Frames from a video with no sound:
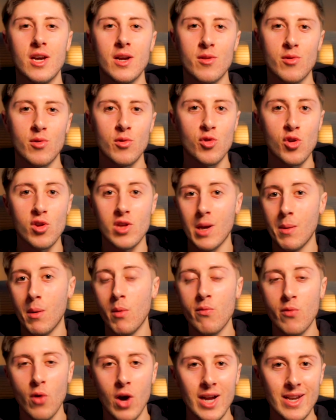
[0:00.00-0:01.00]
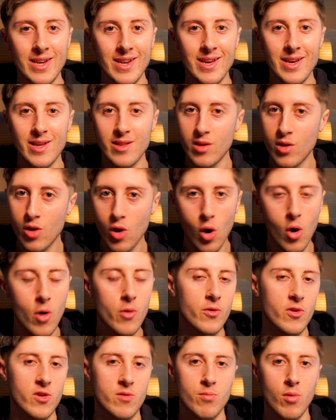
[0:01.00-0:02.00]
to just come up with ideas
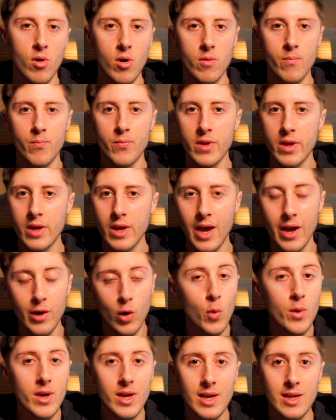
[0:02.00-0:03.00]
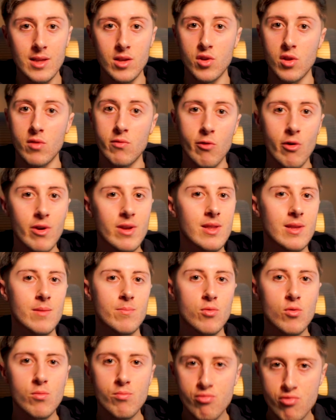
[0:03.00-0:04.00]
on the spot. And all it is just very
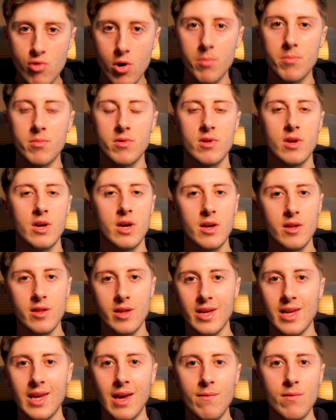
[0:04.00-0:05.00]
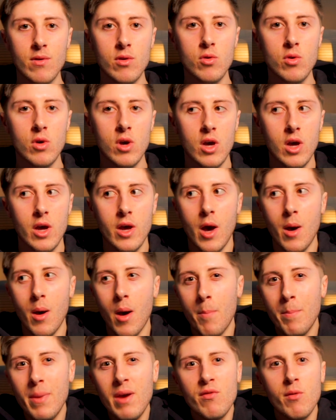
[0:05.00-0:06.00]
simple prompts to give you a
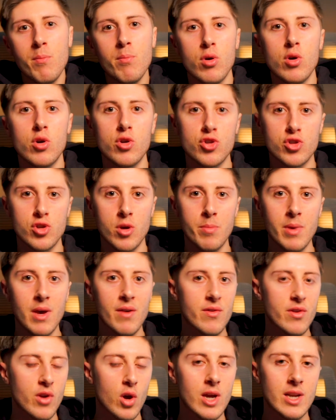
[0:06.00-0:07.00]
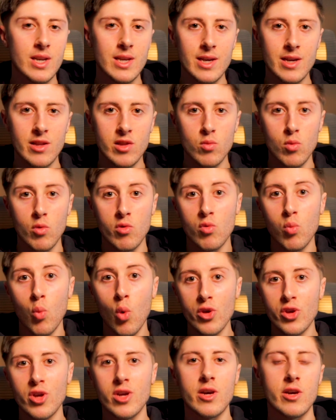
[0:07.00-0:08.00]
bit of a push, a bit of an idea towards
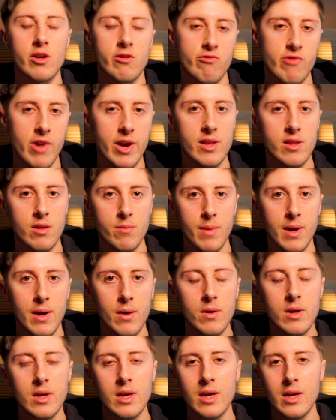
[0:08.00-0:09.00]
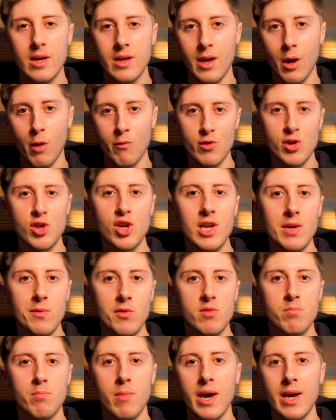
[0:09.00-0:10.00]
what you can create about. Now originally it
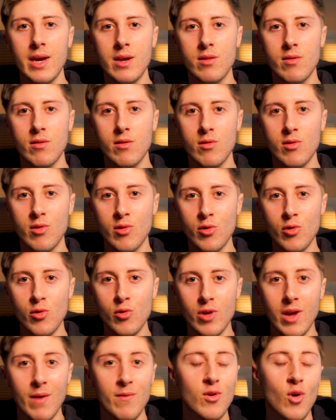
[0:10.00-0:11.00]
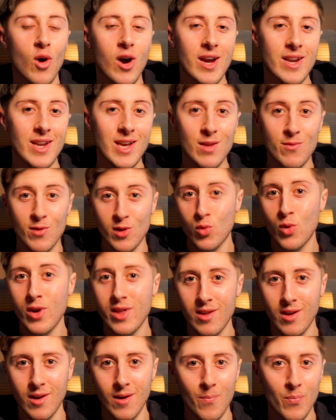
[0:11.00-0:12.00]
was made to give you ideas for
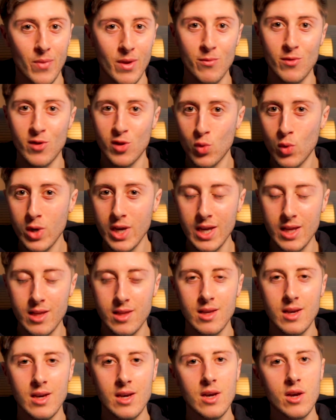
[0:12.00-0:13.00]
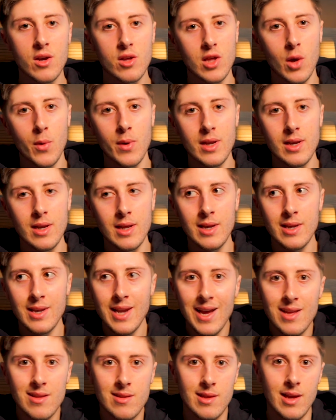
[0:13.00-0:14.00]
Twitter and for tweets. So in
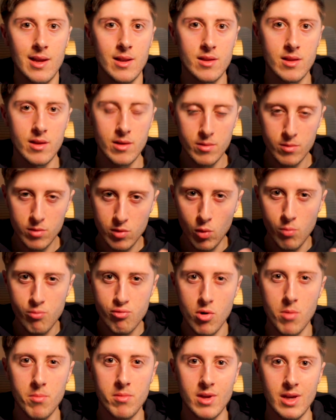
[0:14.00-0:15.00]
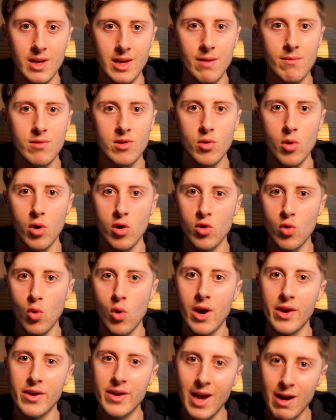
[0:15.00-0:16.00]
that sense, the sort of prompts it gives you are
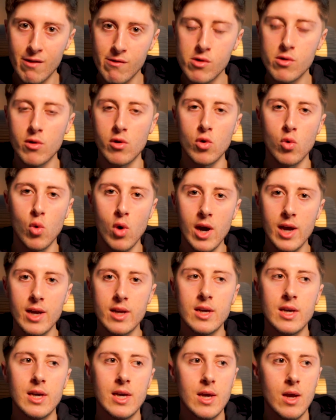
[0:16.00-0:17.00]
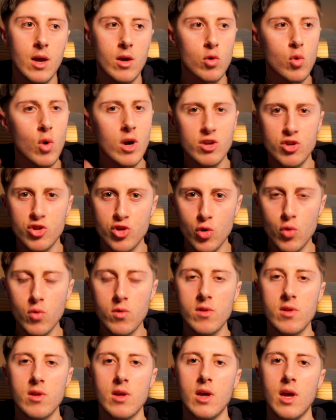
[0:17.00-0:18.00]
quite narrow, or quite
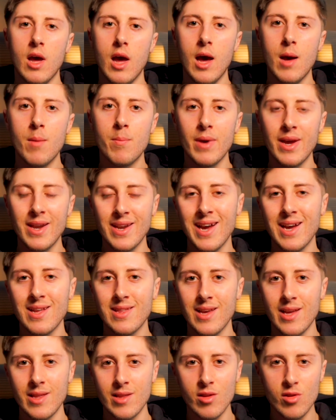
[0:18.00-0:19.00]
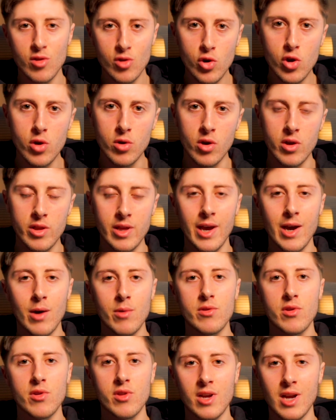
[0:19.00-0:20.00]
short. But in that sense it's good because it
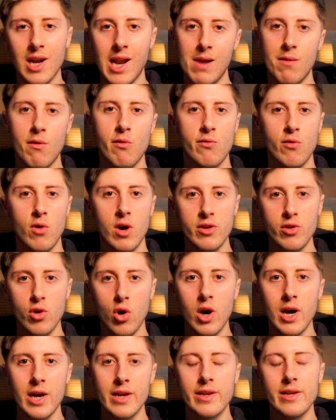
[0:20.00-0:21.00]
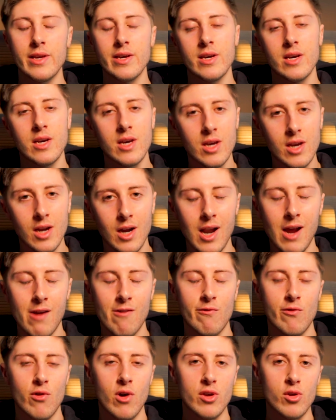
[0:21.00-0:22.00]
helps you to clarify your idea,
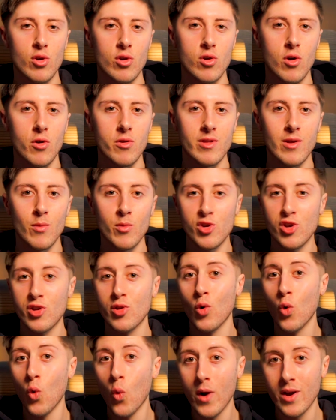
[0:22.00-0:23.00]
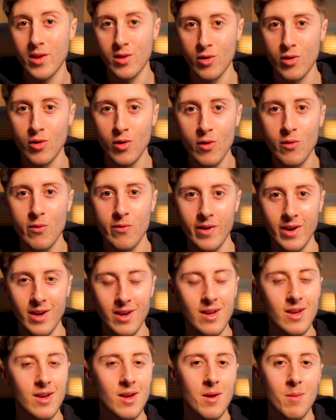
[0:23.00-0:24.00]
clarify your content, which is always a good thing.
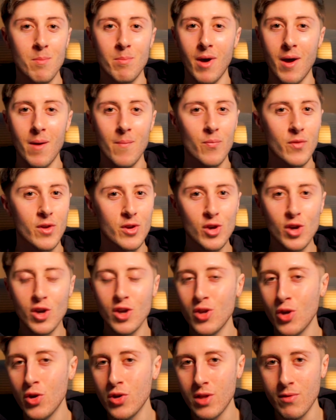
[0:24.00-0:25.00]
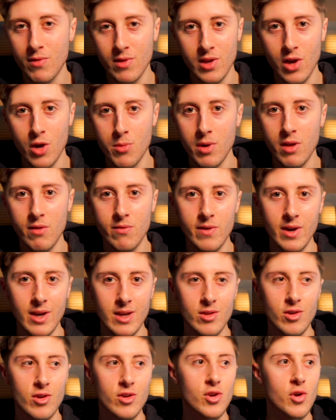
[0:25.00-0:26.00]
But you can use it for so many
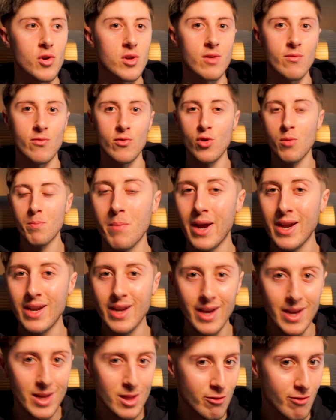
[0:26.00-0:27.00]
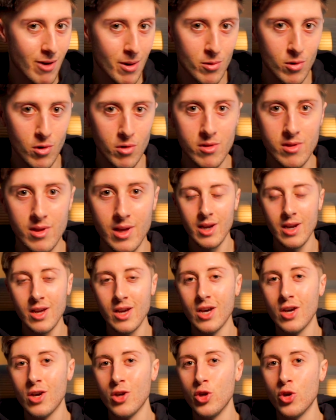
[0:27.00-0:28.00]
things. You can use it for your main Instagram content.
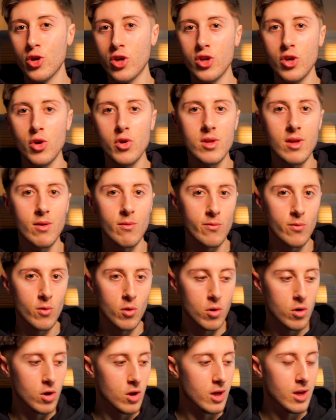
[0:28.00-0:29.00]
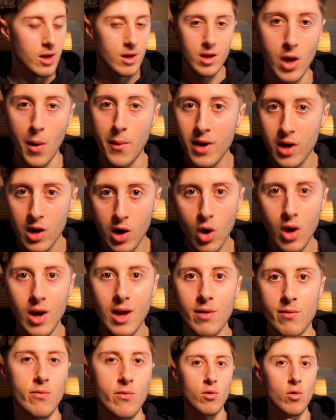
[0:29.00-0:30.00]
You can use it for going
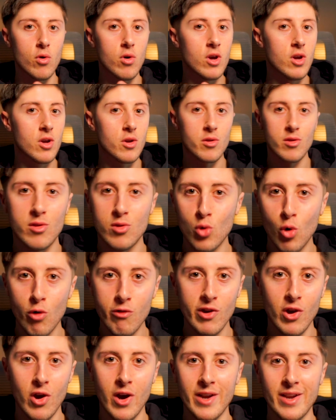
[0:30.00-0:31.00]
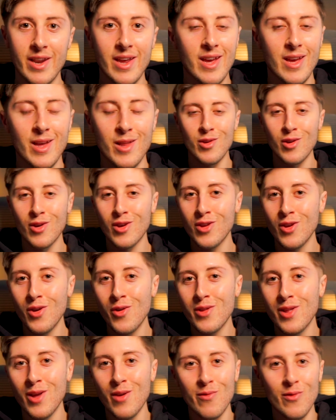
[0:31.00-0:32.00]
live, for story ideas. You can
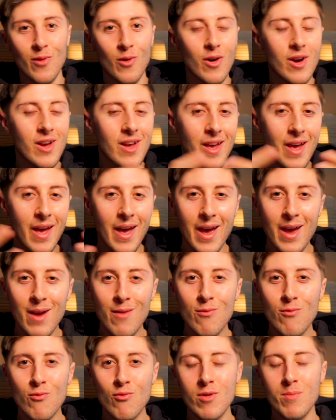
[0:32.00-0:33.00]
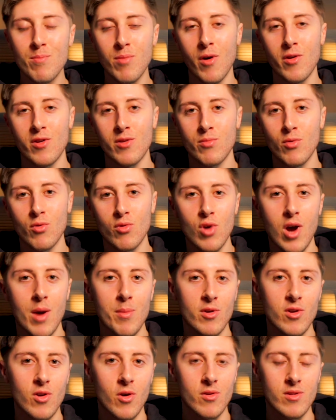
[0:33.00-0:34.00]
use it for every possible type
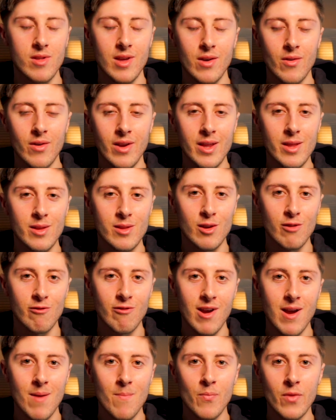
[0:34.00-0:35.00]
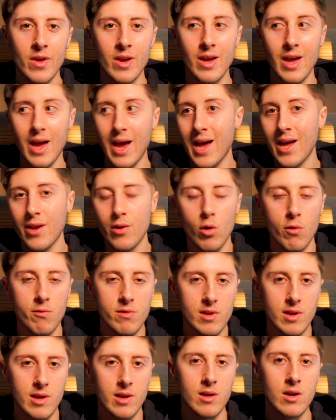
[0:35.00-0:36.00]
of content on Instagram and
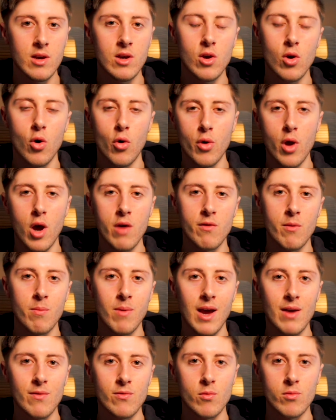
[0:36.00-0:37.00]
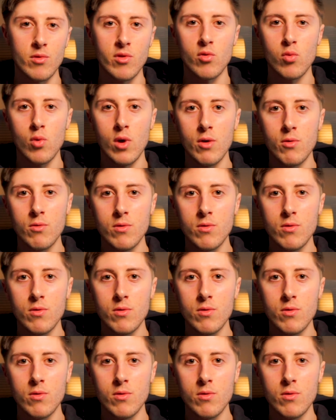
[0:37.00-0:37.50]
obviously on other platforms as well.